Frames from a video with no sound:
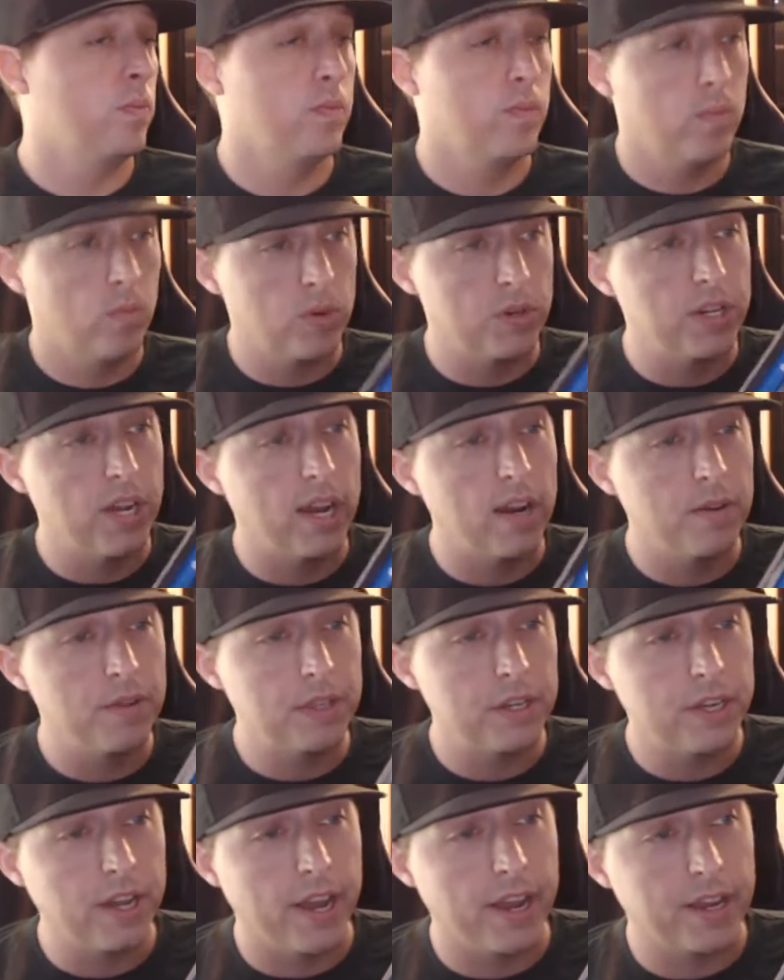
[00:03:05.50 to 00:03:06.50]
retiring
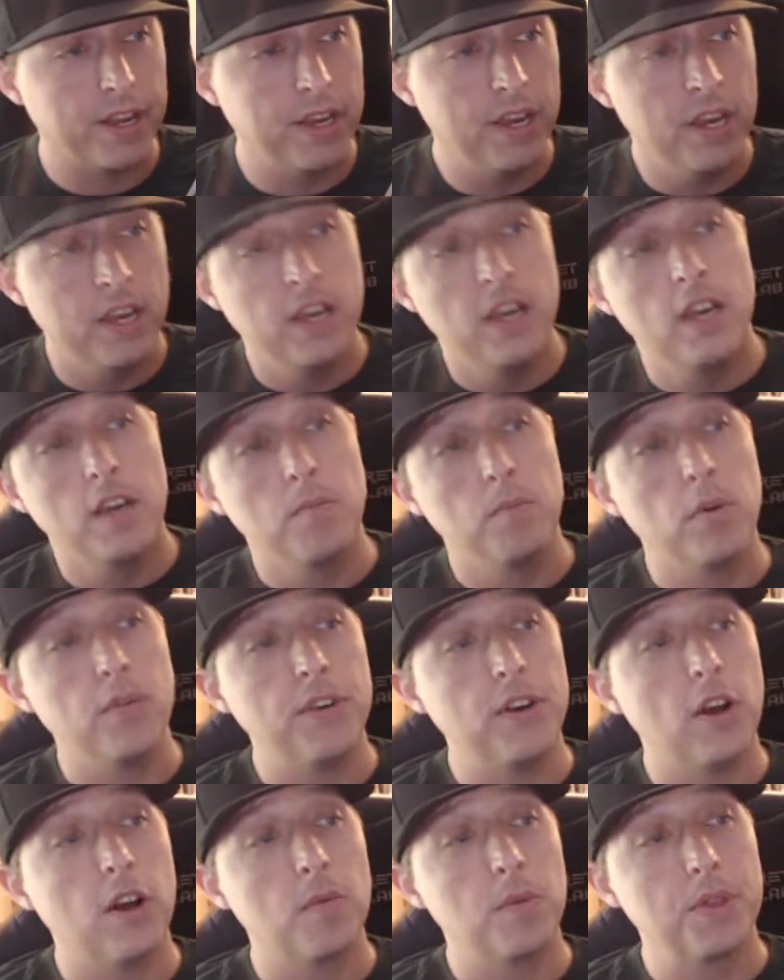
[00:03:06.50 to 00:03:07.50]
the deck,
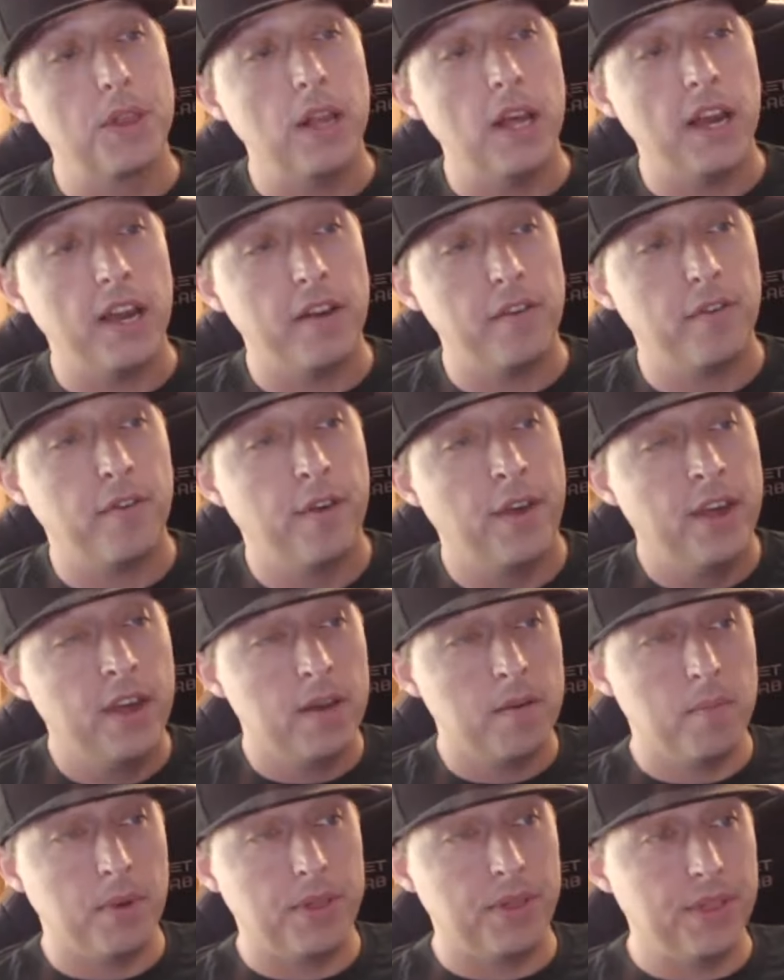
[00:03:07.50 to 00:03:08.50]
moving on with life.
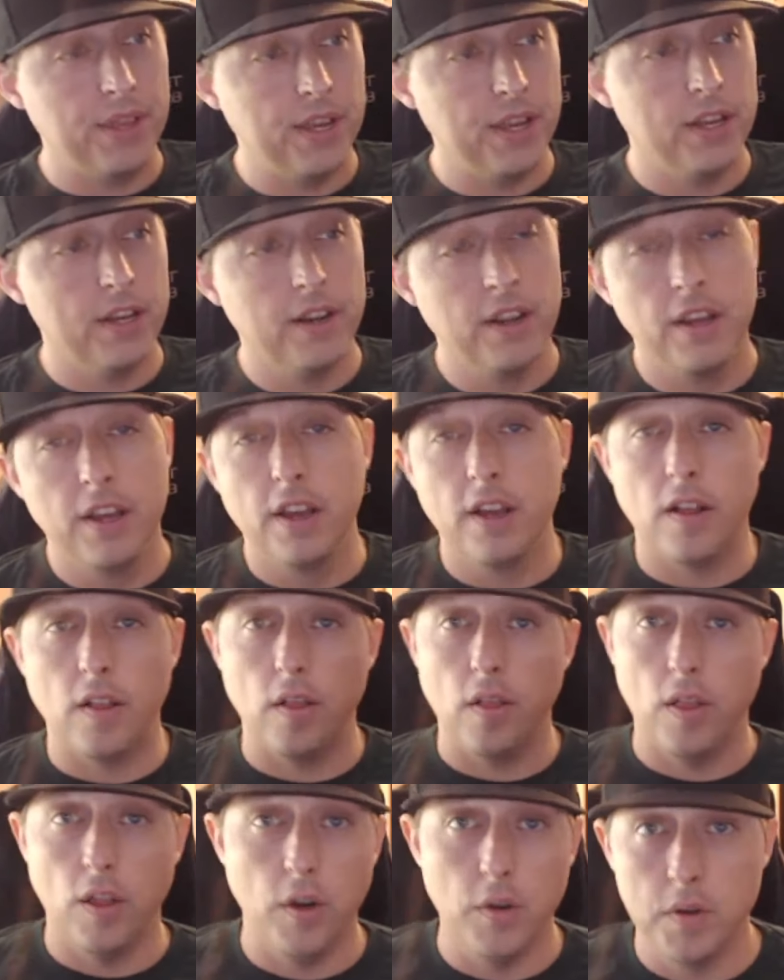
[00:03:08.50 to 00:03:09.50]
But then,
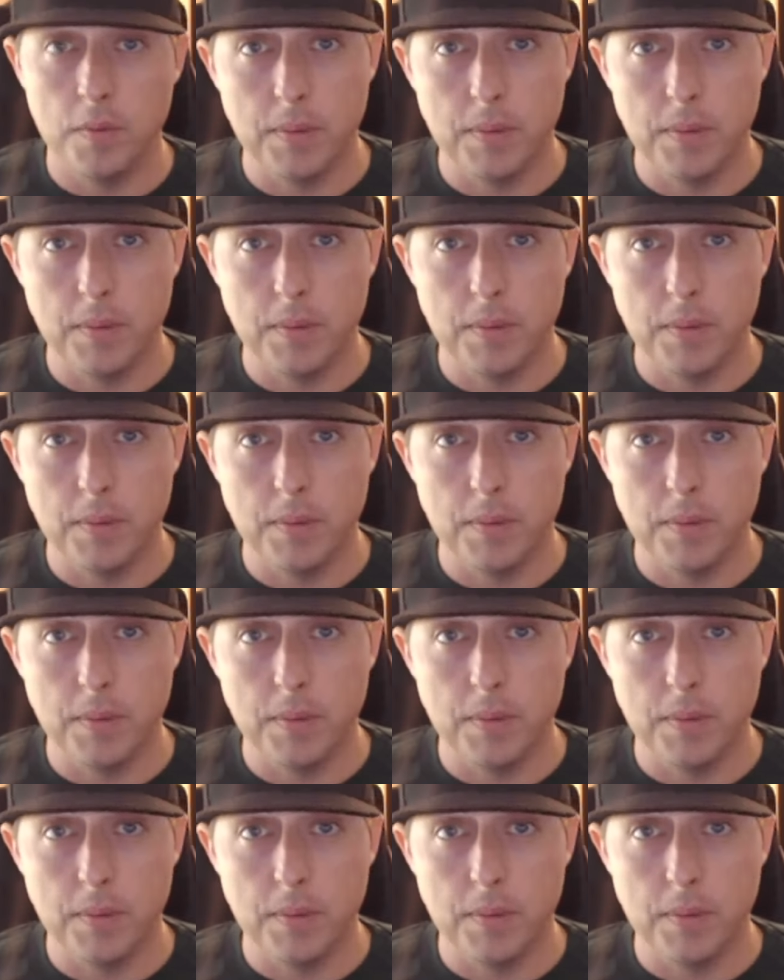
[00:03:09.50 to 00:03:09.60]
lo and